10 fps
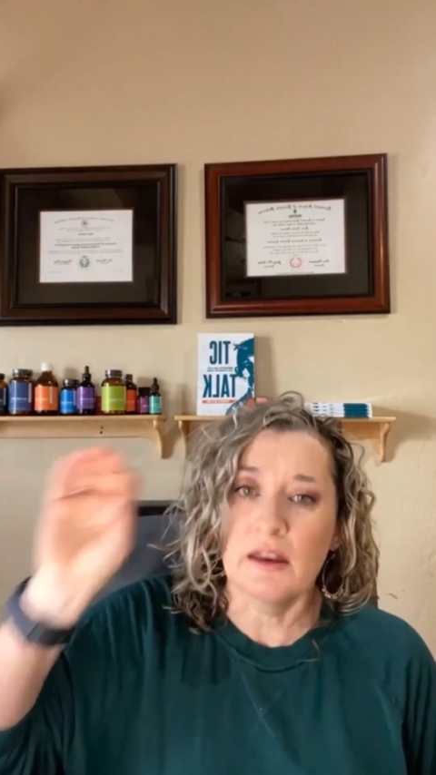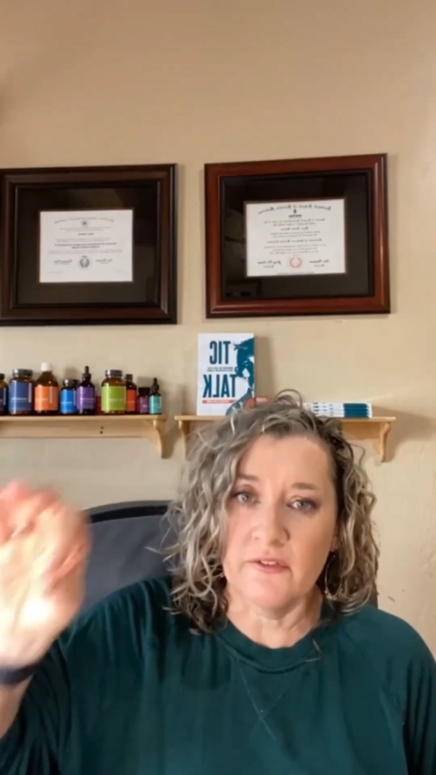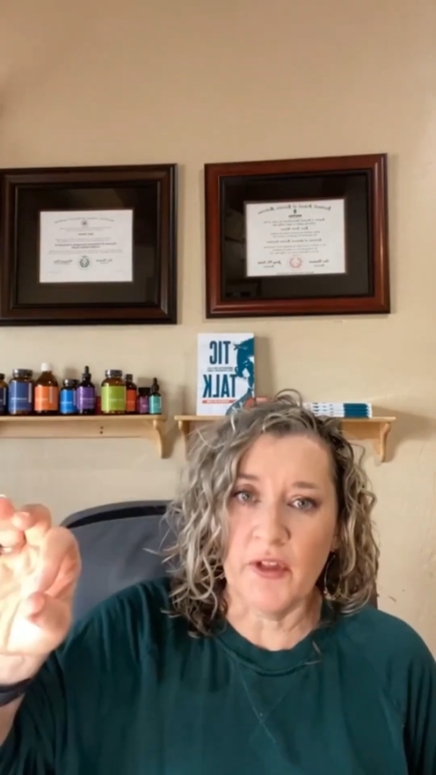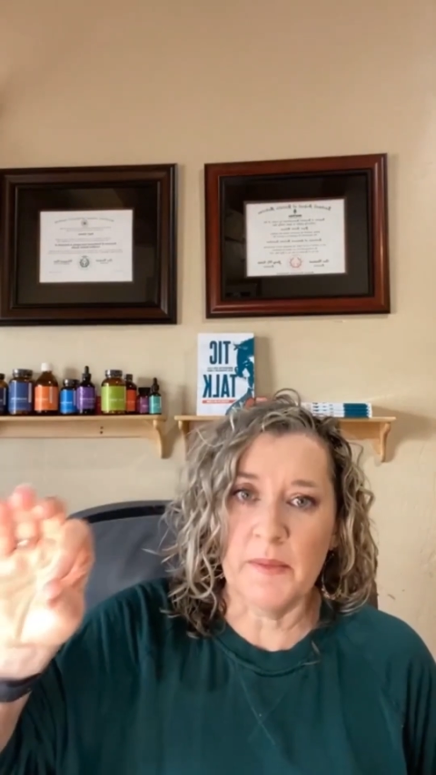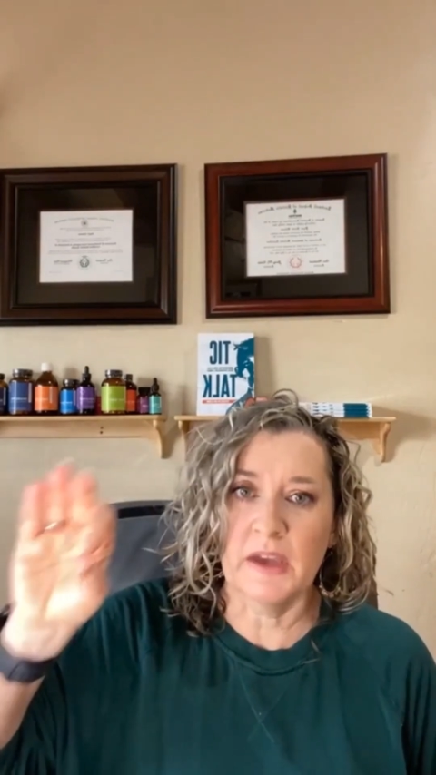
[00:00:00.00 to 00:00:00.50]

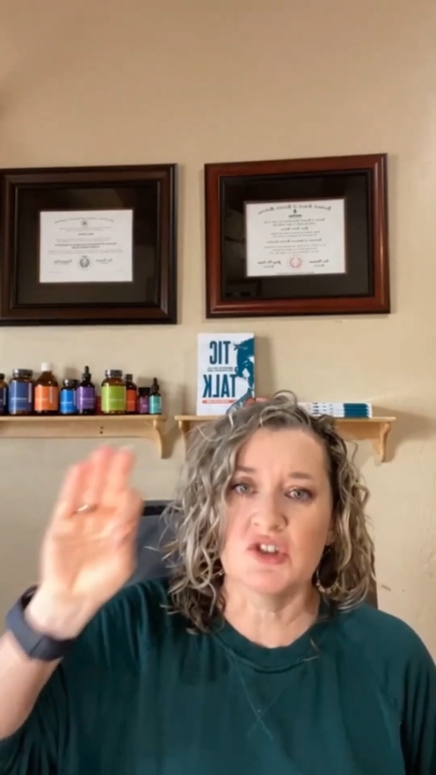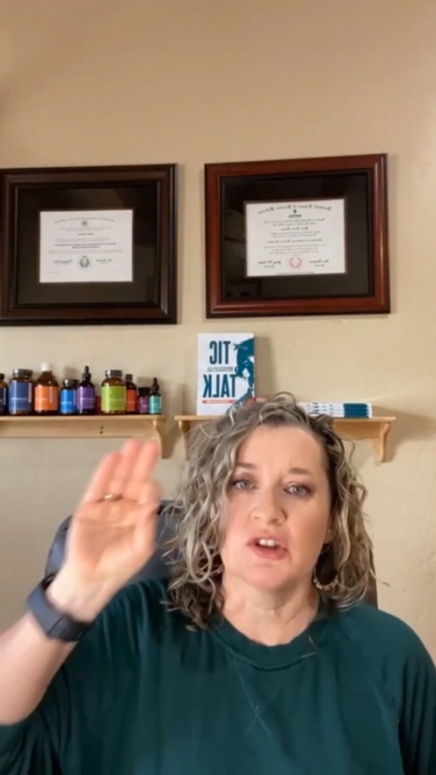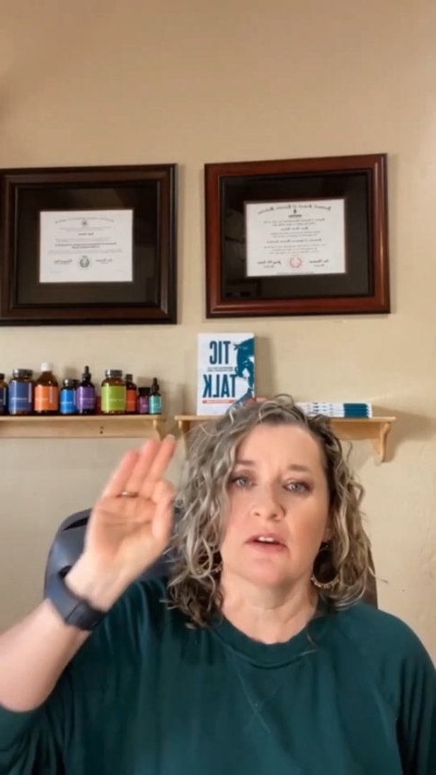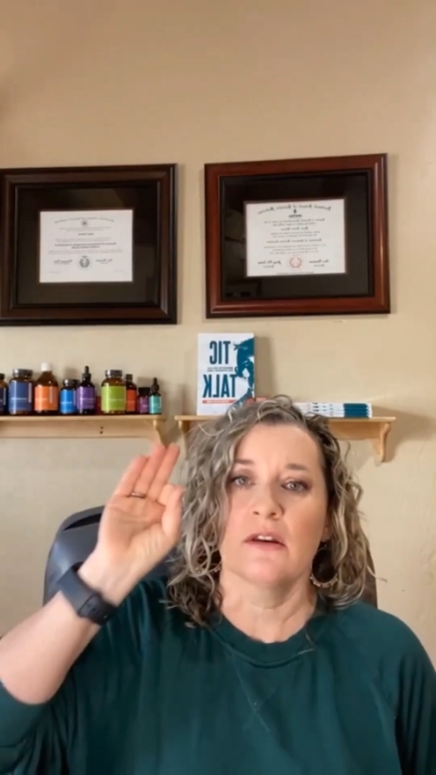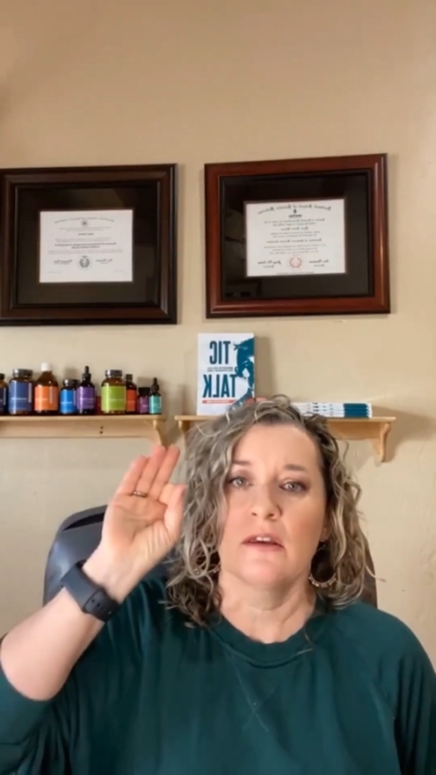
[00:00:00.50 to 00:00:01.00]

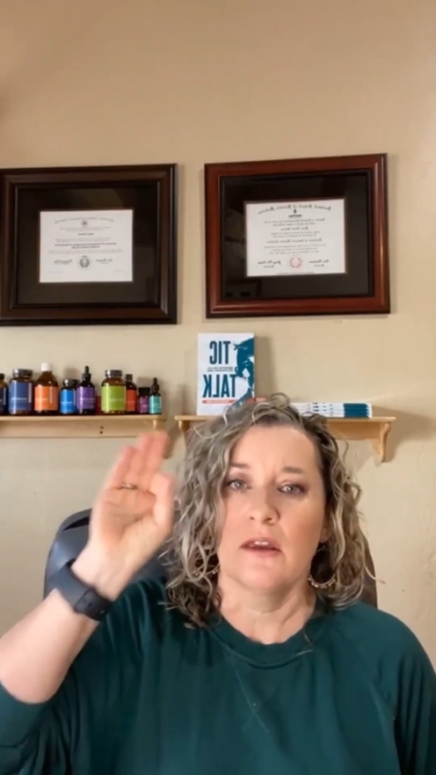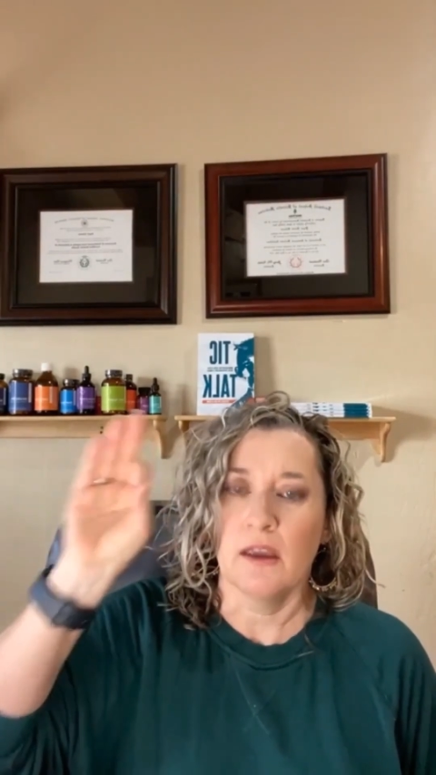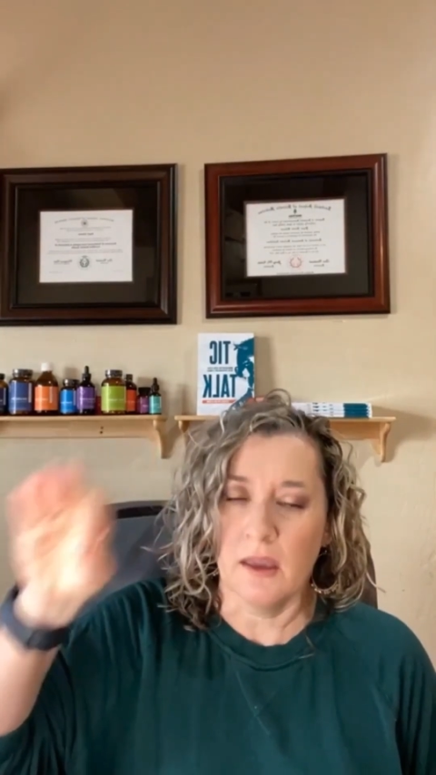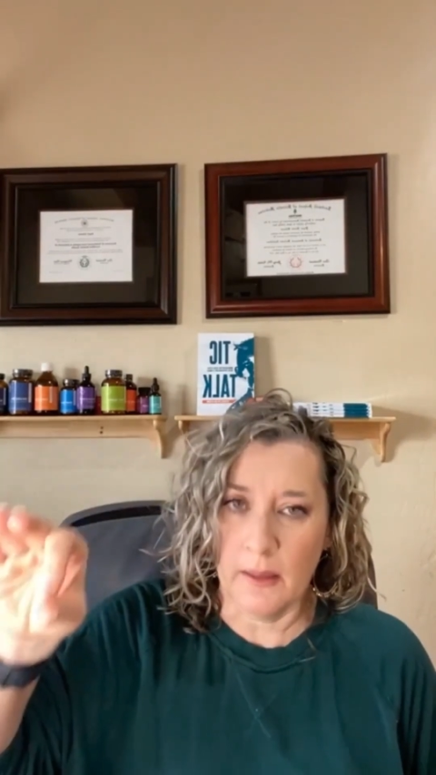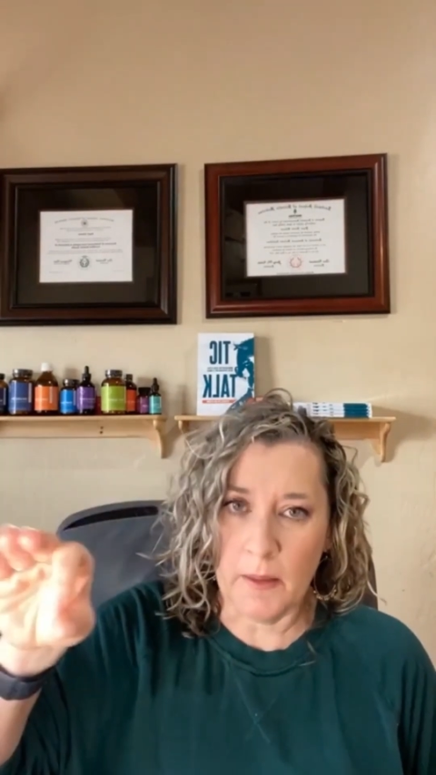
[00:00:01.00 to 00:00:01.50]
inflammation
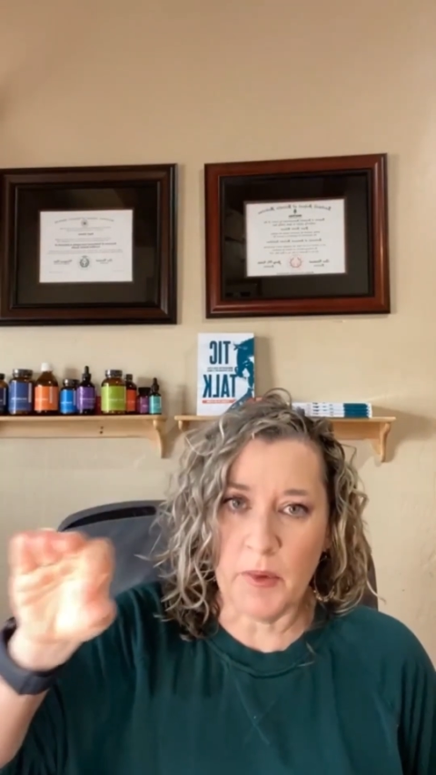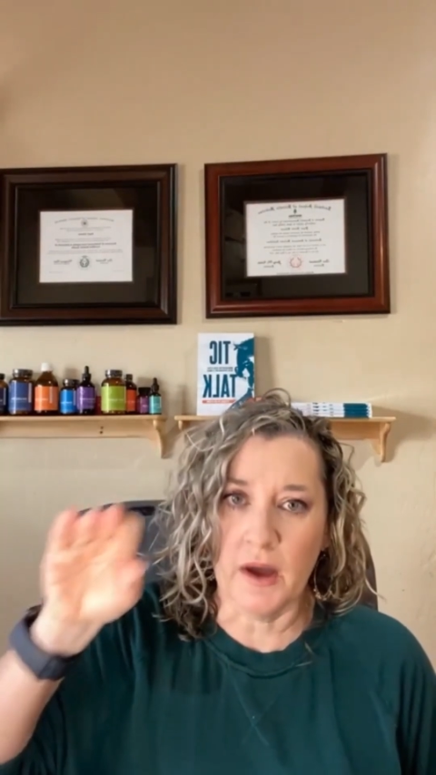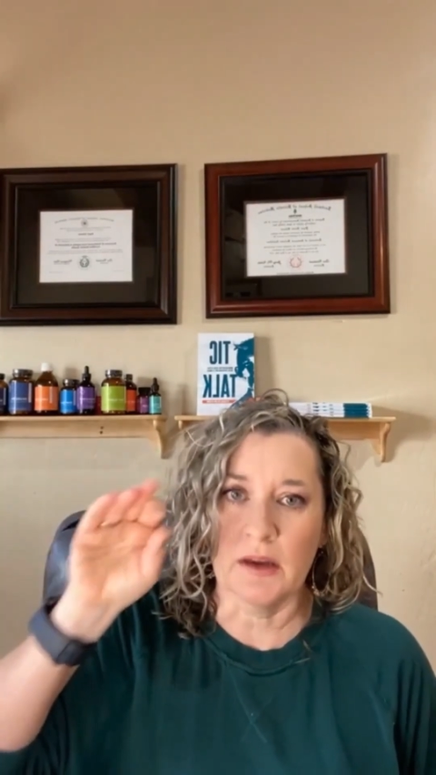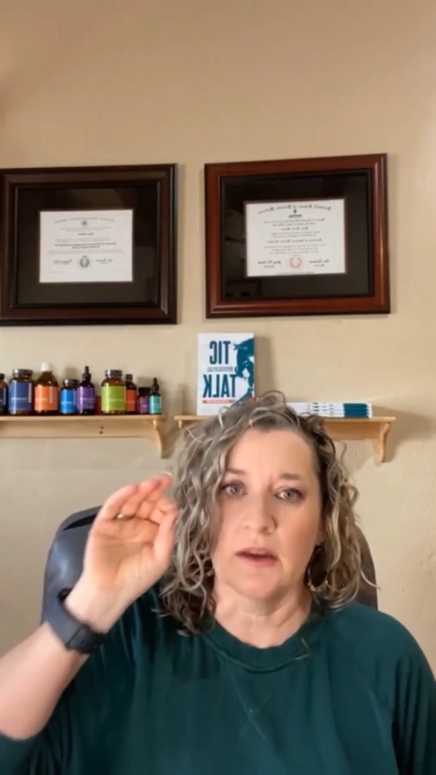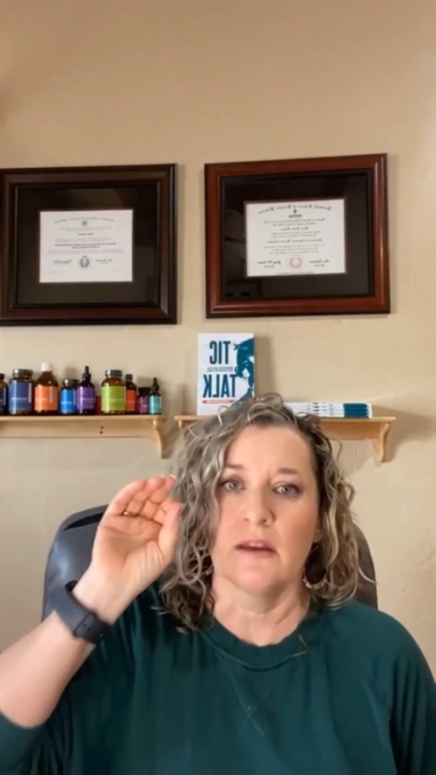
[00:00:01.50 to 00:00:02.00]
in the
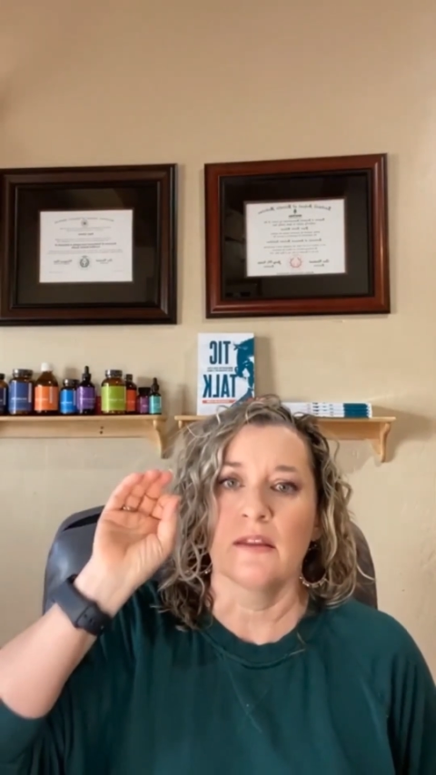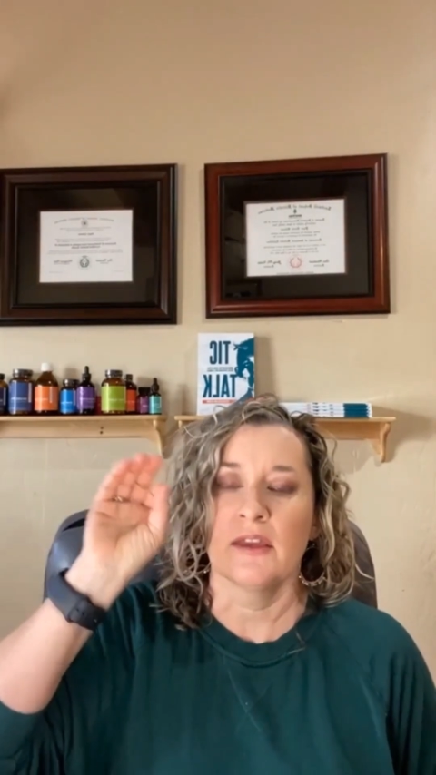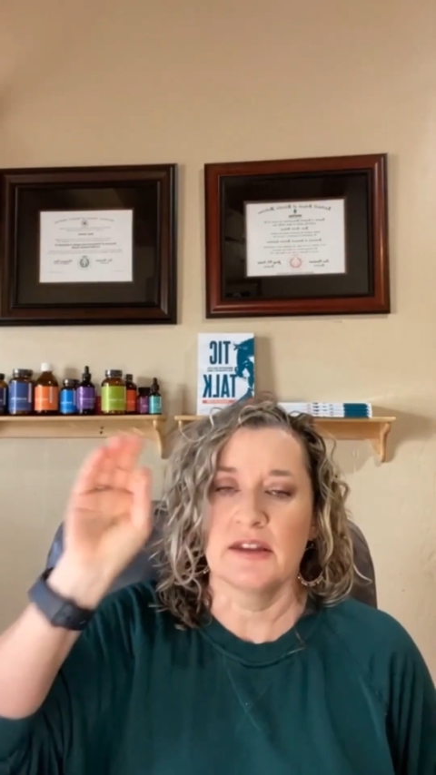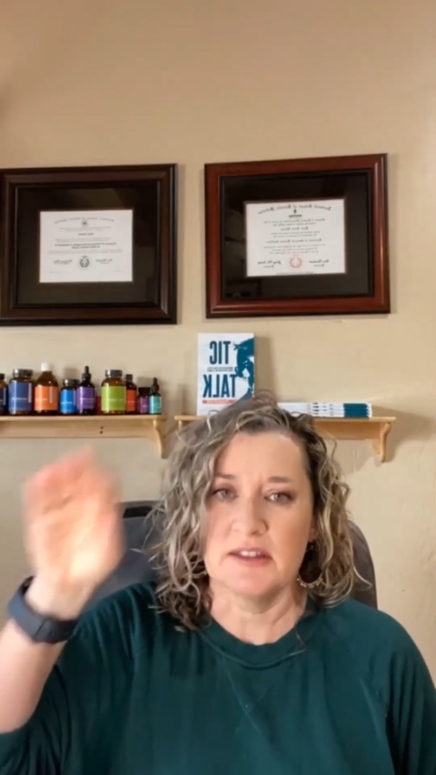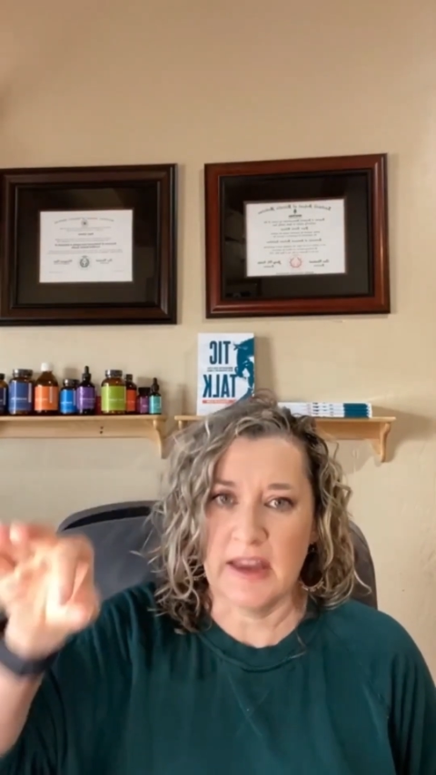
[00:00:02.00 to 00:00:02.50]
body
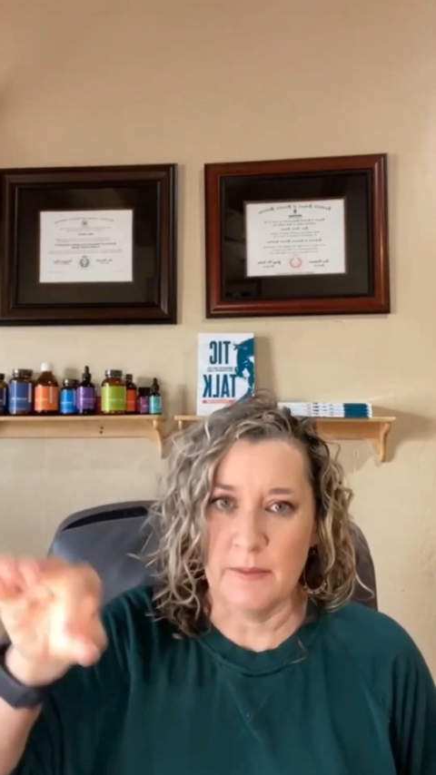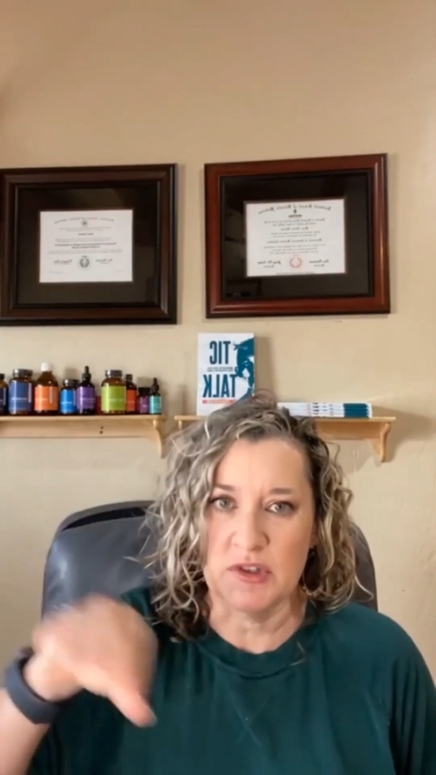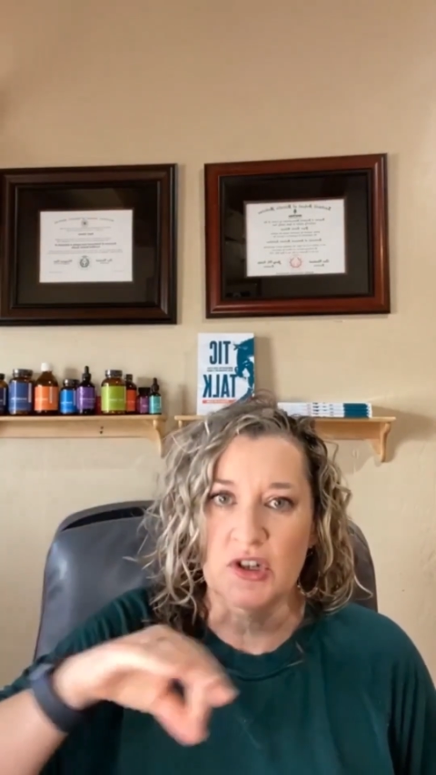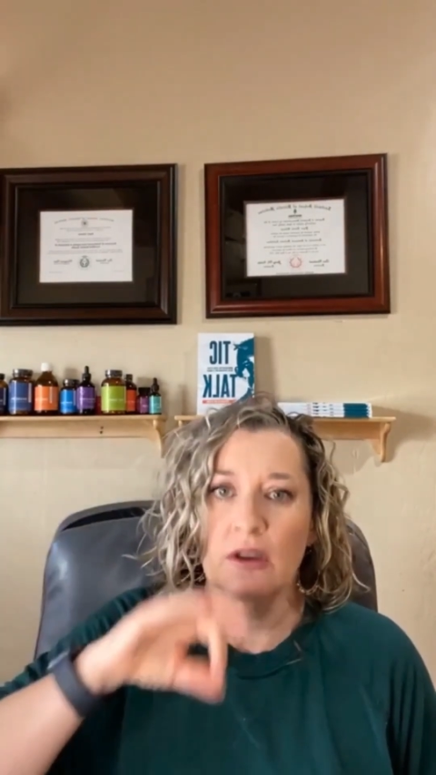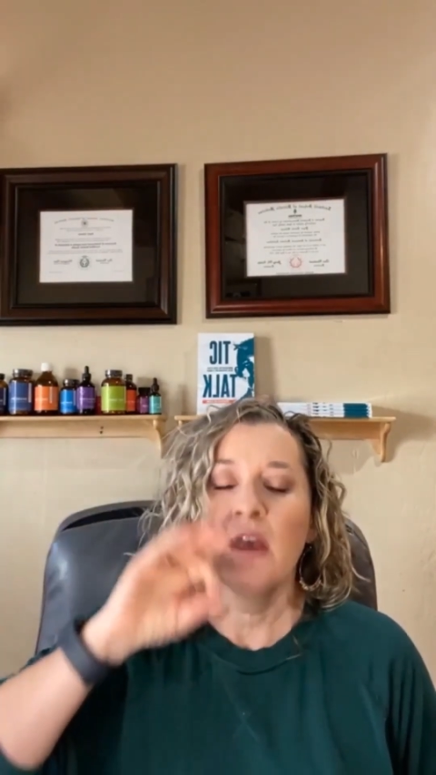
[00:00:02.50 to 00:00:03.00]
that is
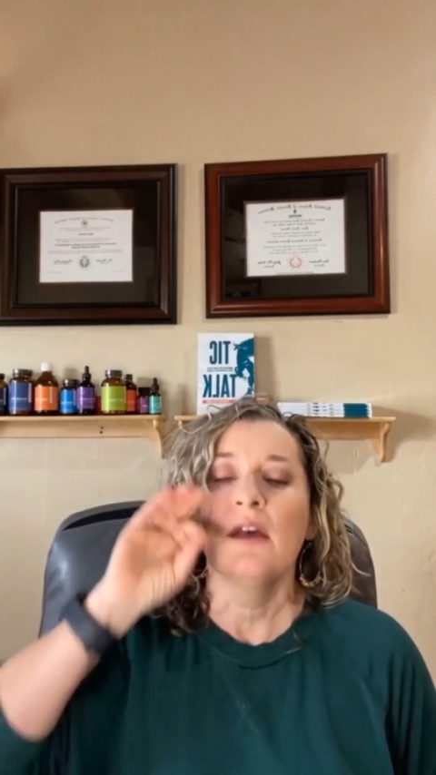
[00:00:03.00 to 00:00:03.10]
damaging.